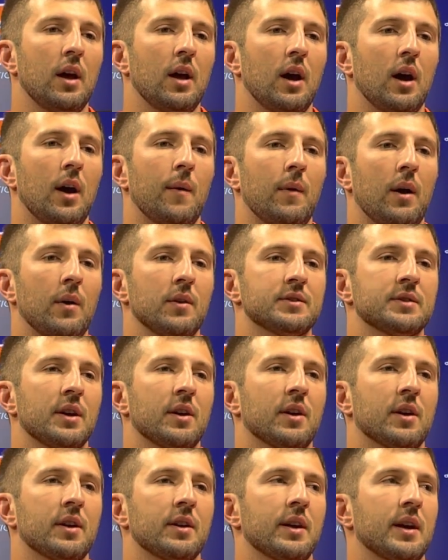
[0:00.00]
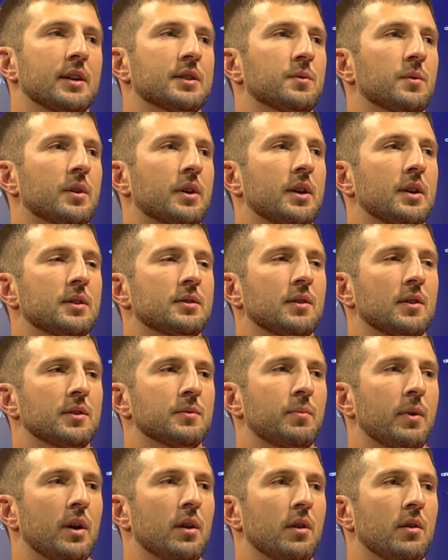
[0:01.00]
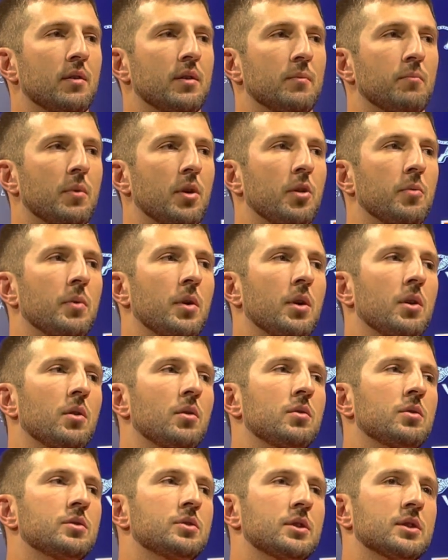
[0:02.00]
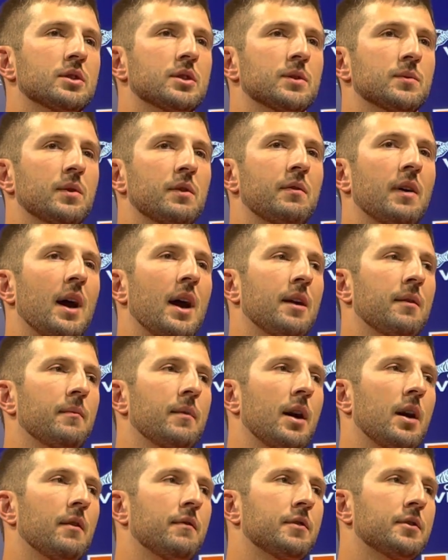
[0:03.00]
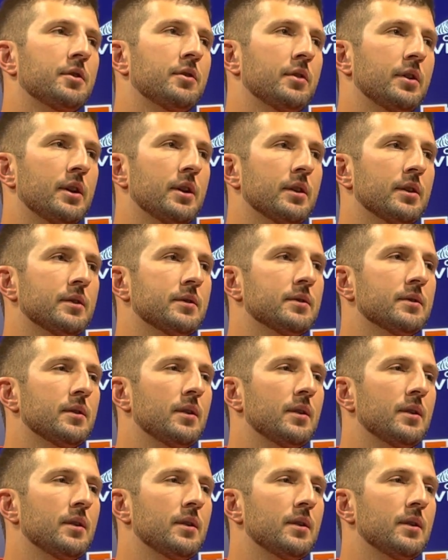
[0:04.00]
Um, I would say our connection with Kiesau is better than Bobo just because we've had him now for two years.